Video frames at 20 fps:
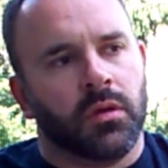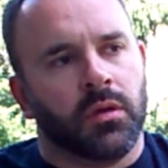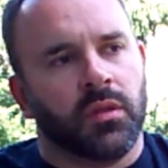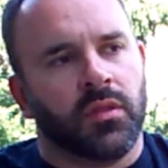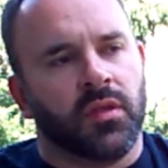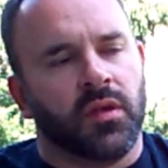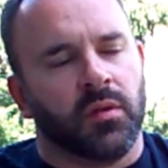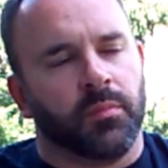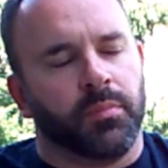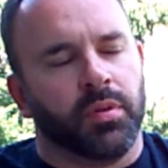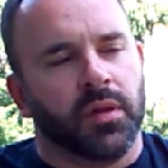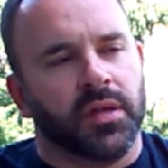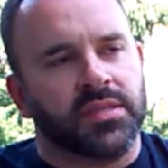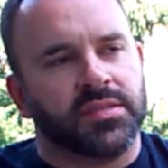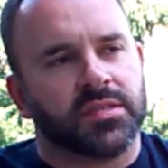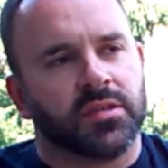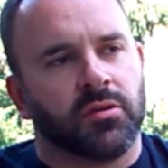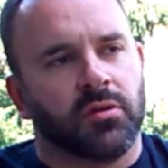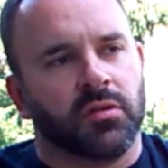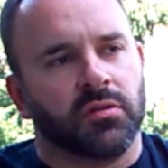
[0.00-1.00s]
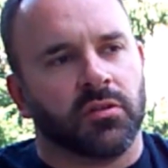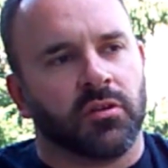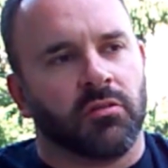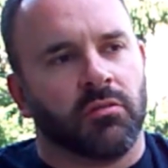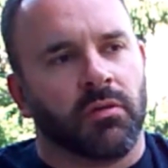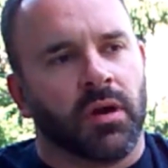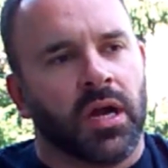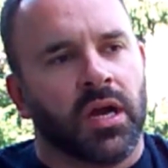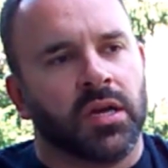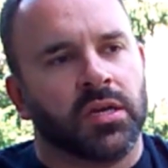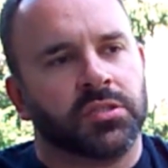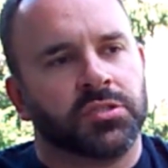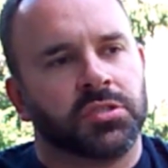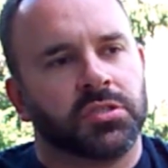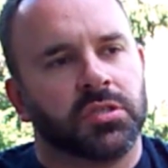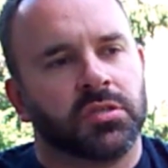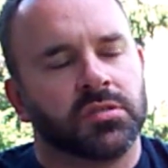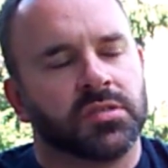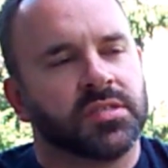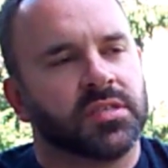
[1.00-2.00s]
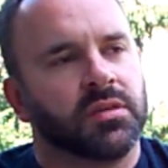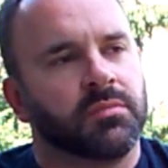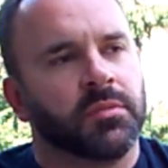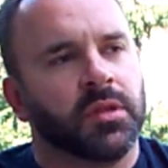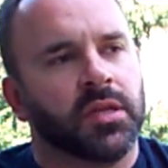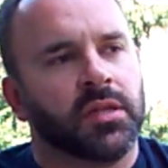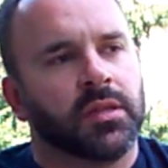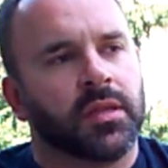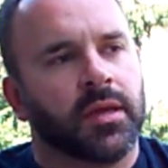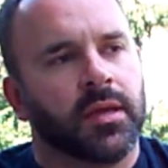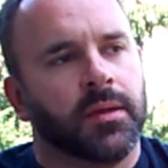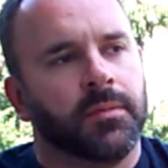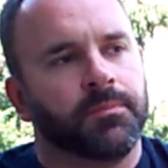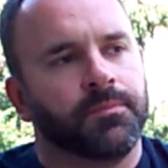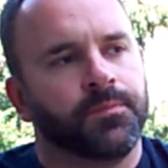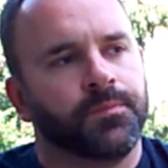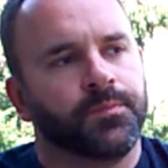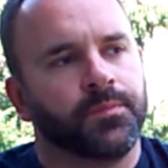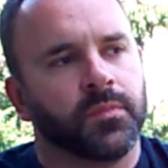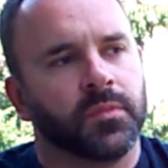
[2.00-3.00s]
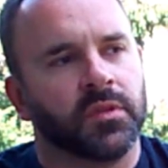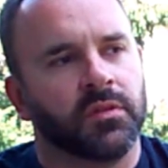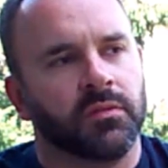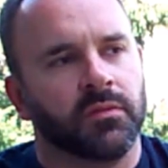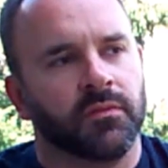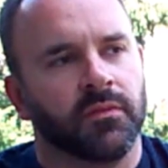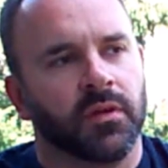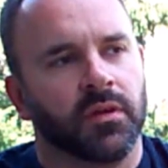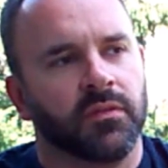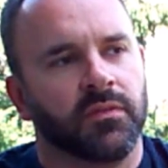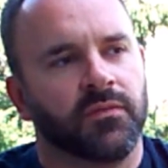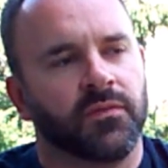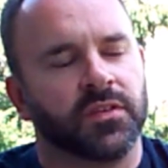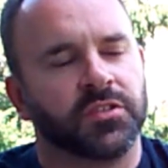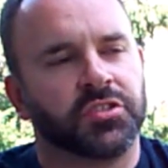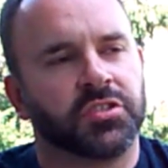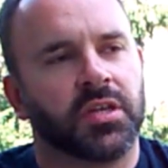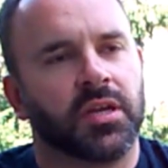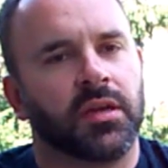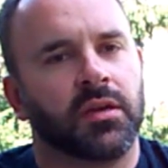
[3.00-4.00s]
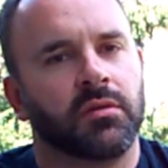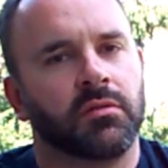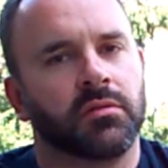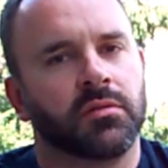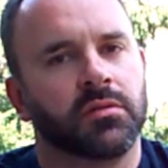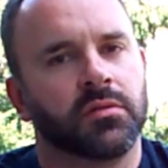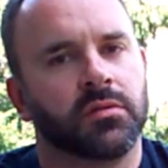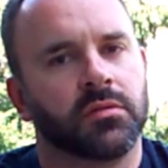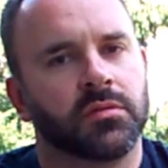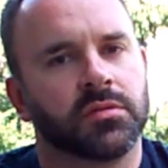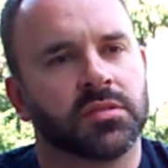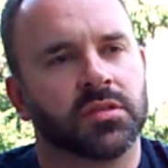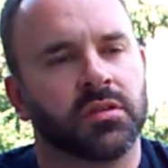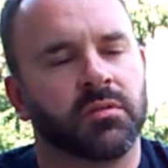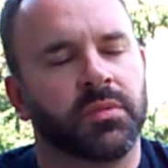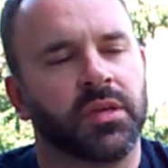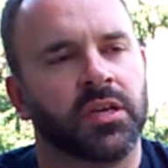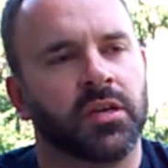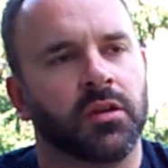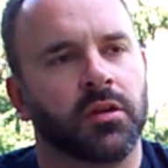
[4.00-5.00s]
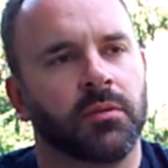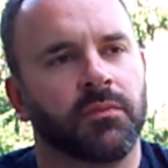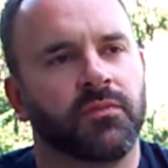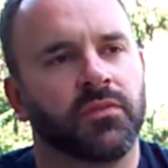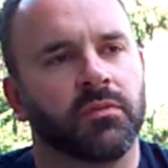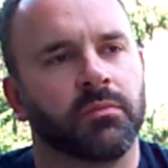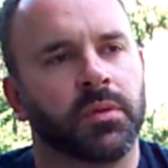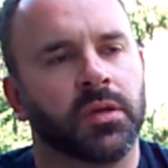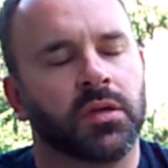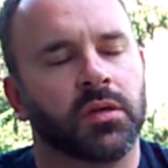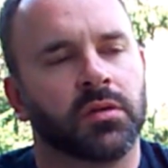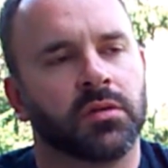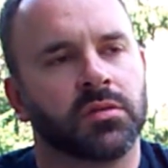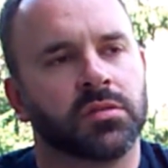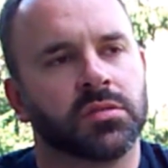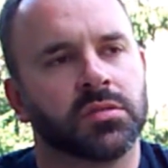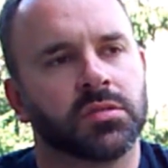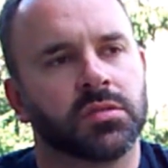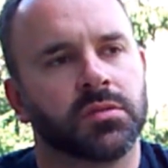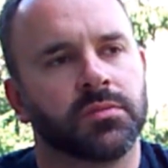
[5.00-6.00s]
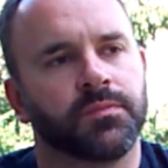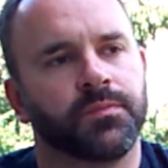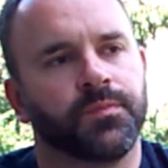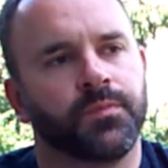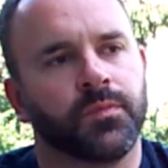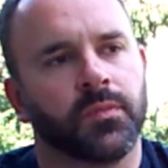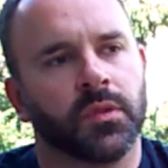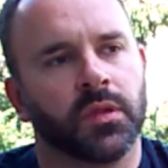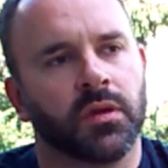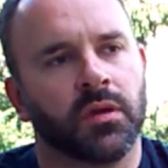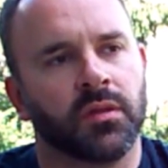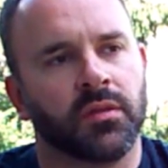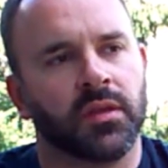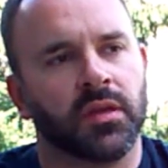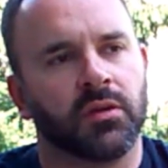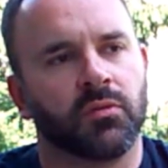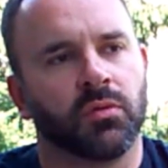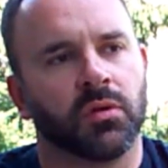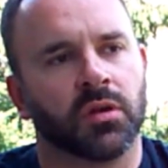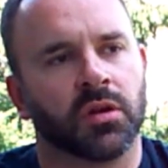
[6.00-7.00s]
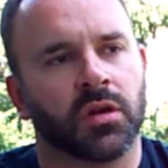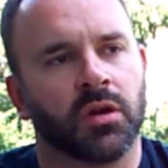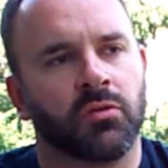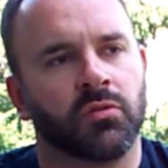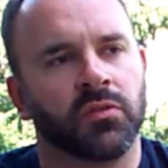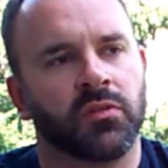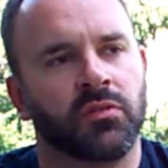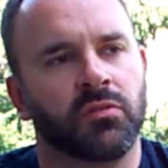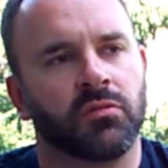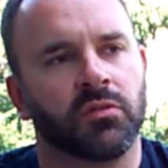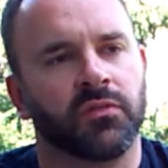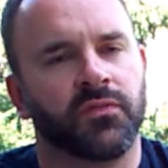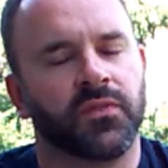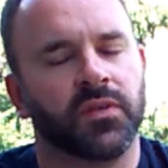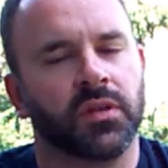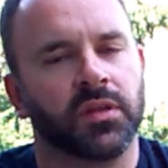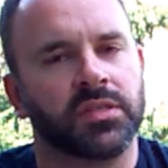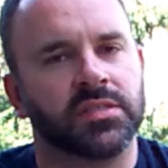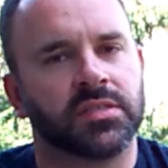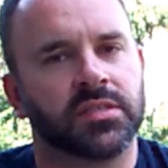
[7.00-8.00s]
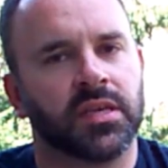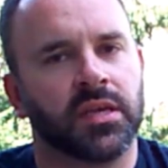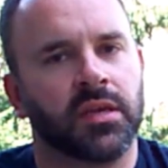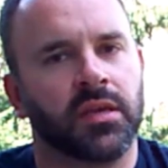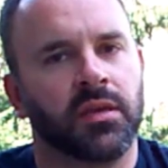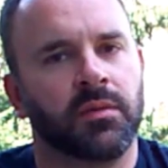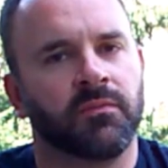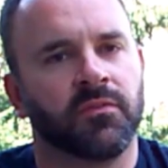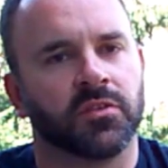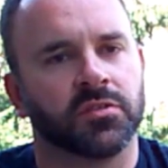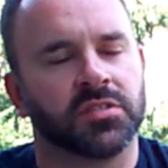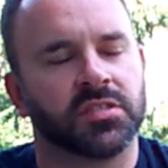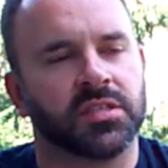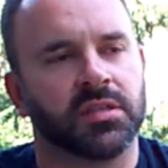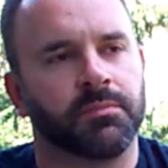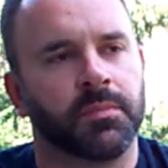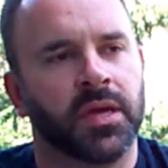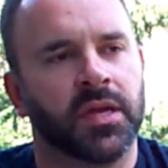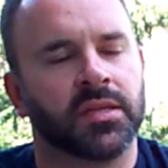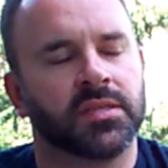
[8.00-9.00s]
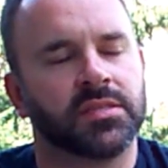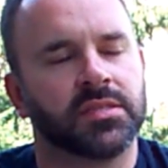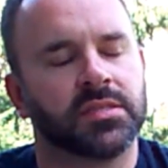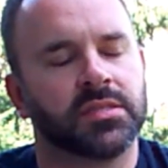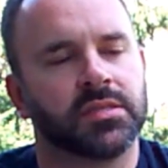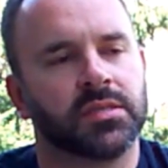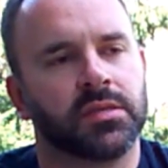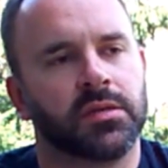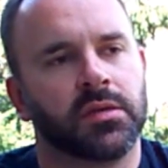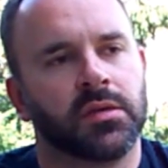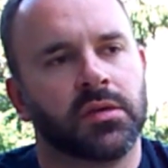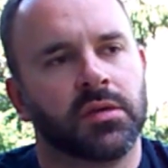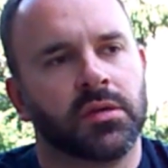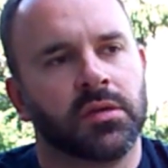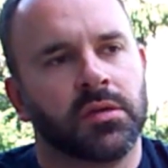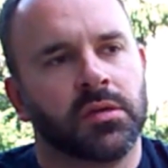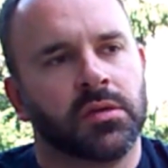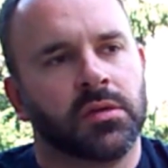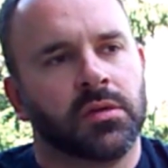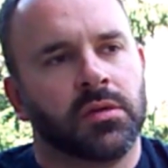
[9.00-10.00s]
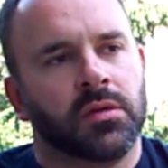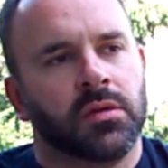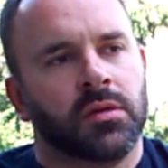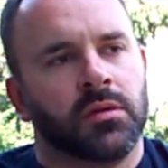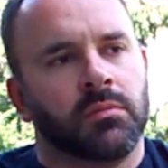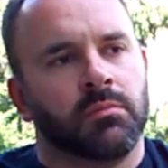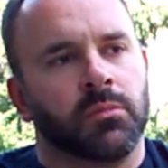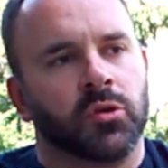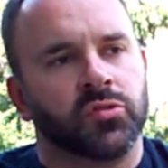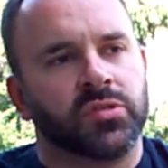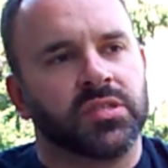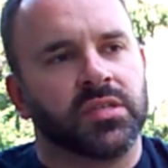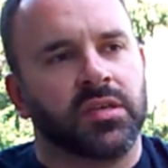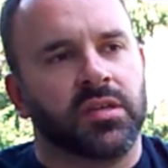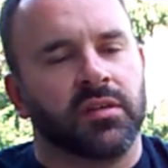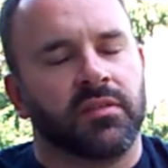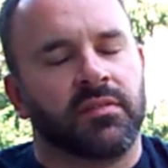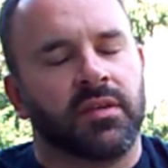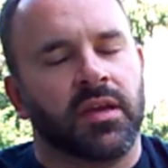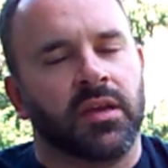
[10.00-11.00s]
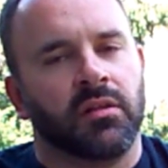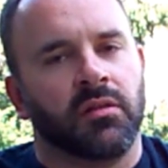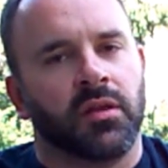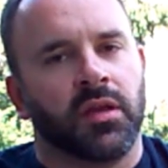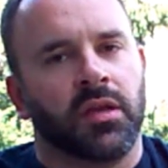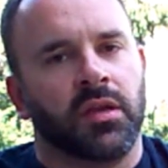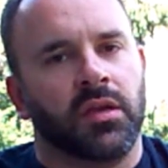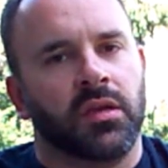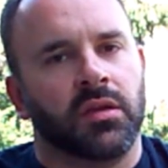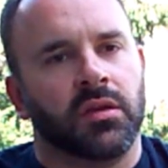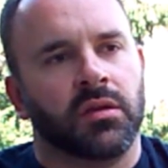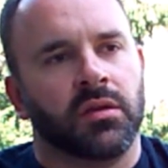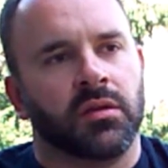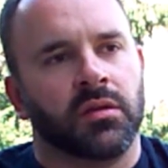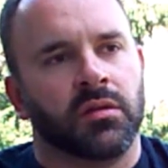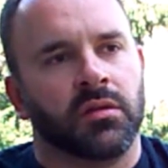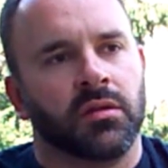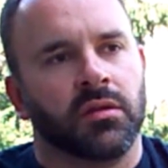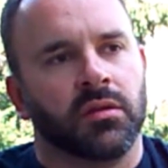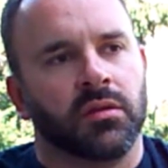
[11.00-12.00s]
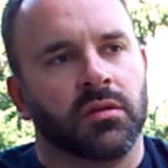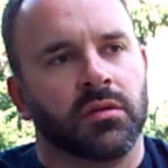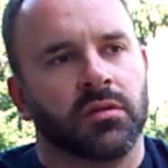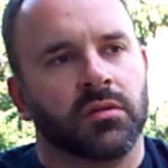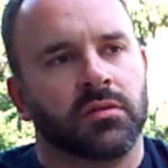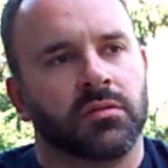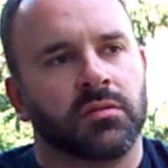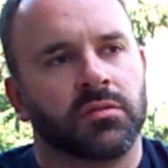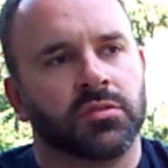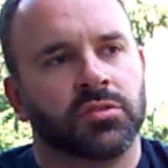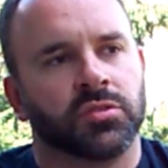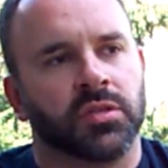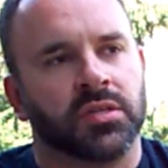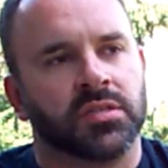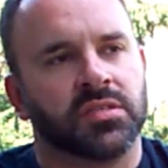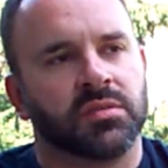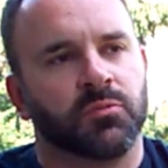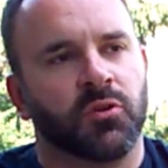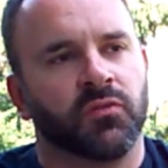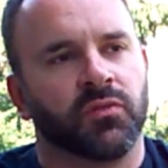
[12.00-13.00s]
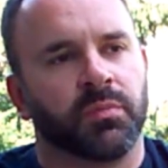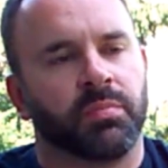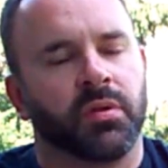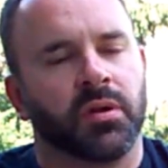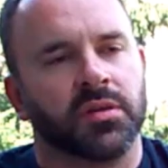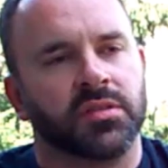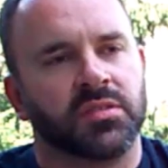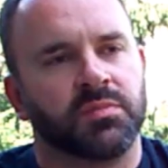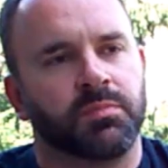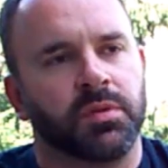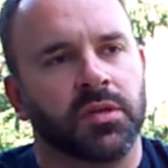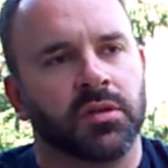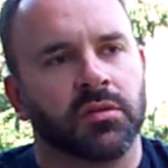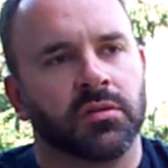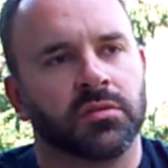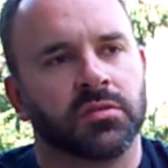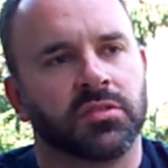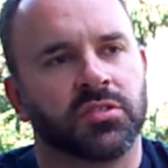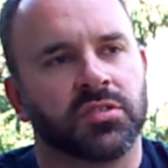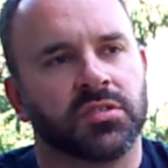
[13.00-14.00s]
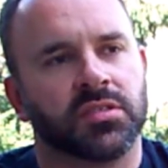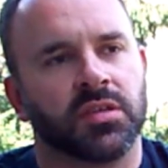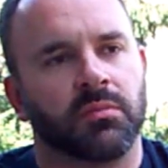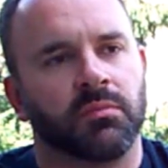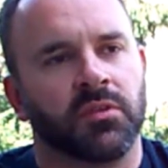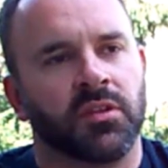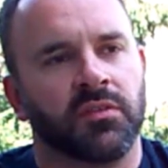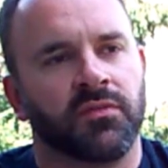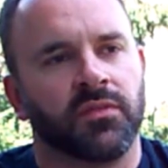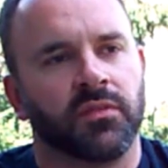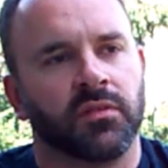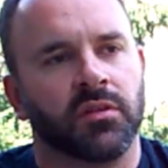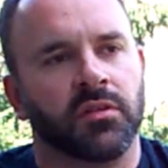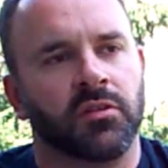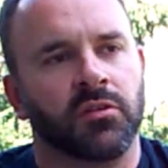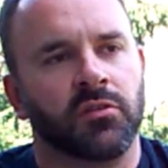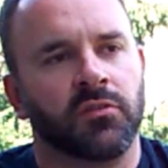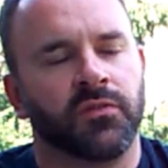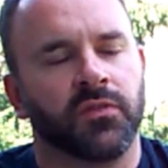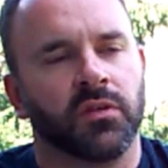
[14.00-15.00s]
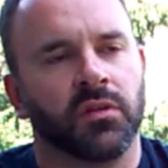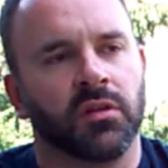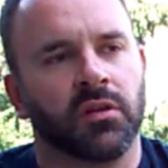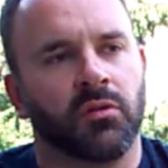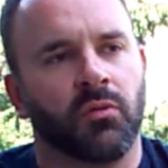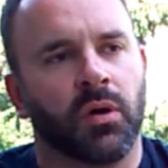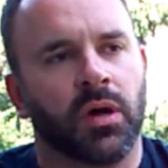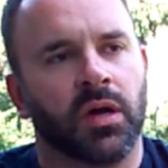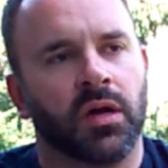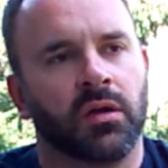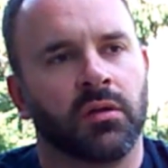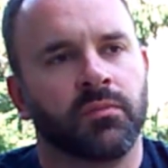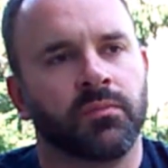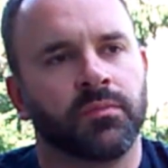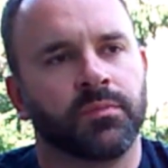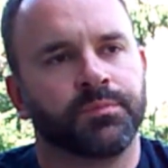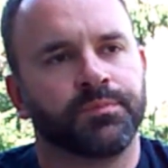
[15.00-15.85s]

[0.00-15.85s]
I think a place called Garage or something like that in Fishtown is going to be hit up for beers. I think we're going to a Phillies game versus the Mets, mostly to tailgate and drink some overpriced beers, something different to do for a little while.